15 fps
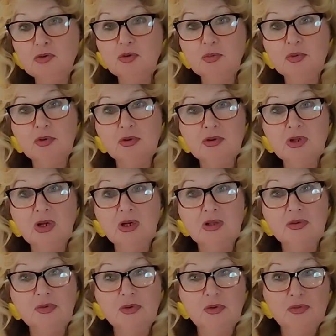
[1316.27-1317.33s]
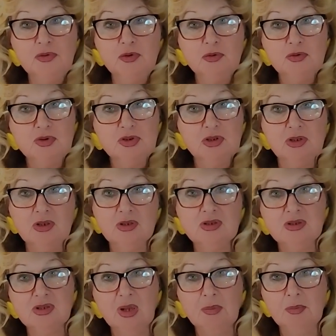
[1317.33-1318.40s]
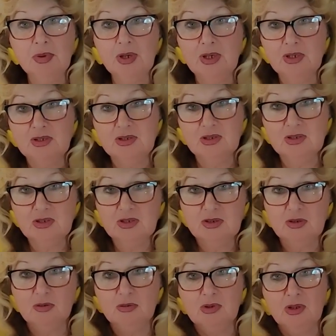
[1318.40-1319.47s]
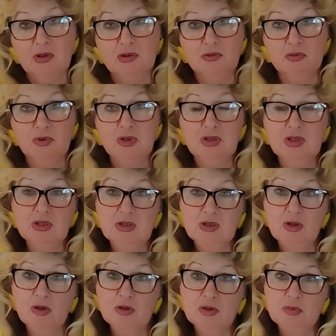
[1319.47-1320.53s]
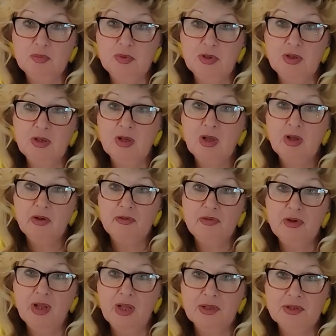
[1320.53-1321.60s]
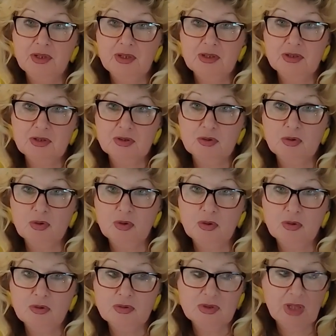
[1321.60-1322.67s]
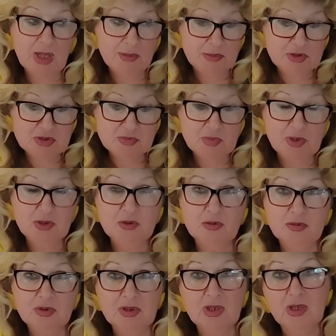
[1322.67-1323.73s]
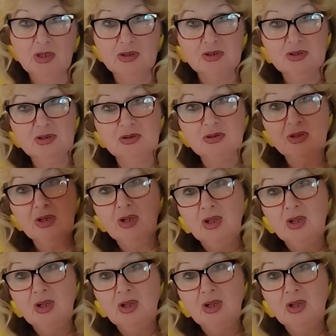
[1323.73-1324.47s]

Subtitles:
to protect for future some places so that will not be flooded or damaged by hurricanes.